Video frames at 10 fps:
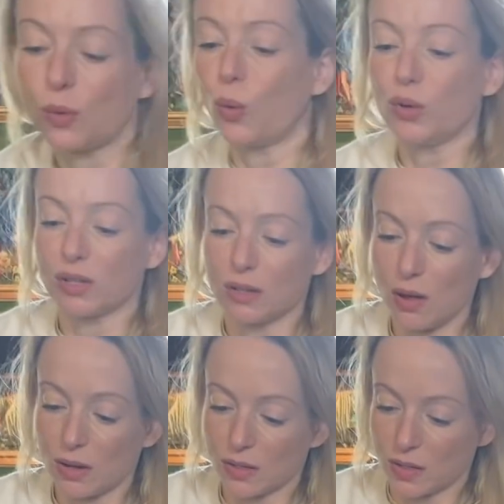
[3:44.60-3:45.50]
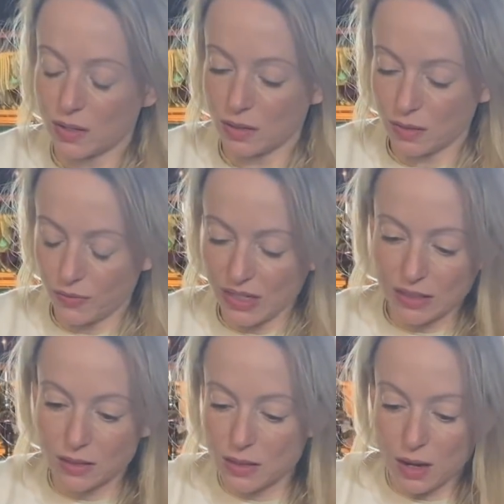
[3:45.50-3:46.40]
ordered lots of
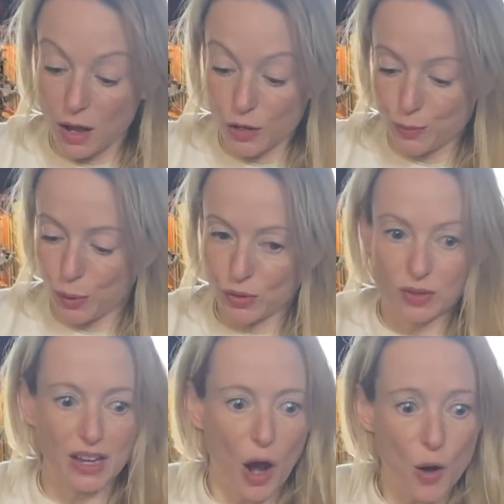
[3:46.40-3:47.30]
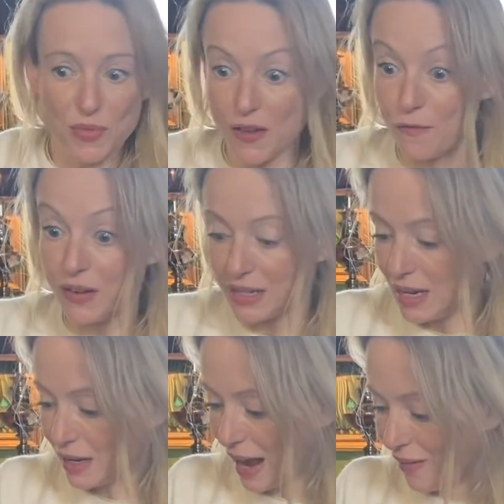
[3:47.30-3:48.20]
little glass bottles. I hope they fit
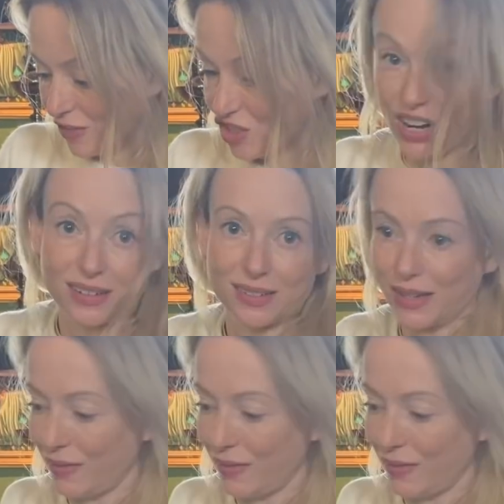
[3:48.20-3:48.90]
in. I haven't checked to see